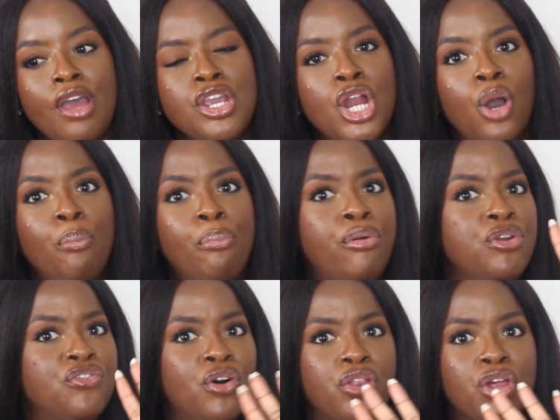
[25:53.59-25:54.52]
you know,
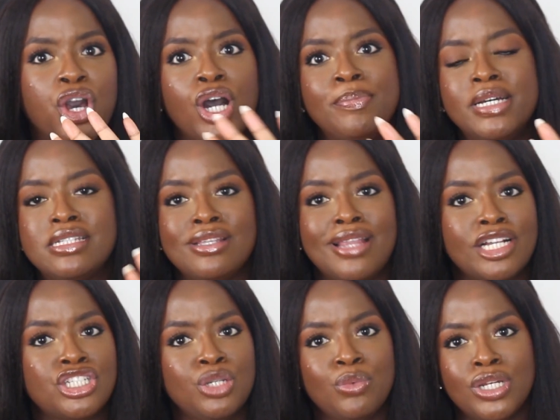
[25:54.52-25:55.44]
proof all the cupboards so
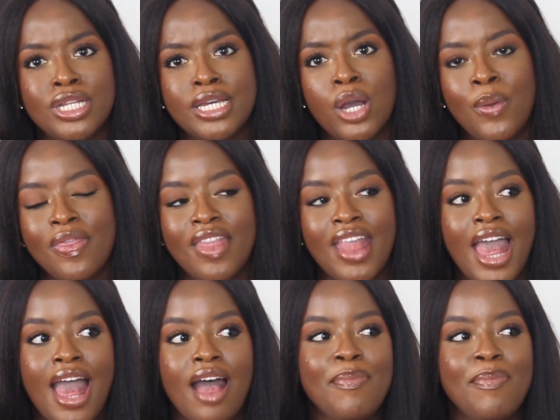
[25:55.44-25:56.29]
that she wouldn't go in there.